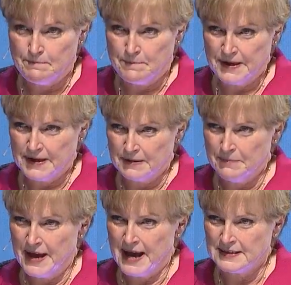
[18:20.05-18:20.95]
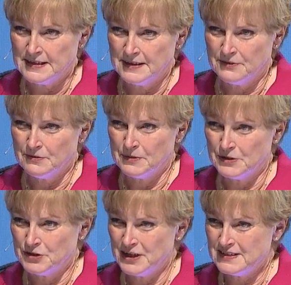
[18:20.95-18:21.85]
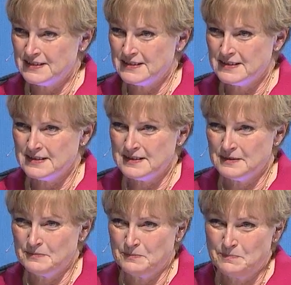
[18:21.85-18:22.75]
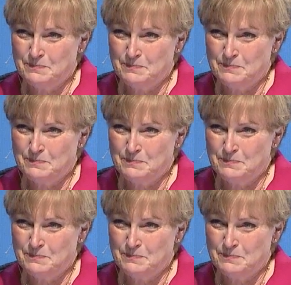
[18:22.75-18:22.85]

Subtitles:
Big impact on the criminal justice system,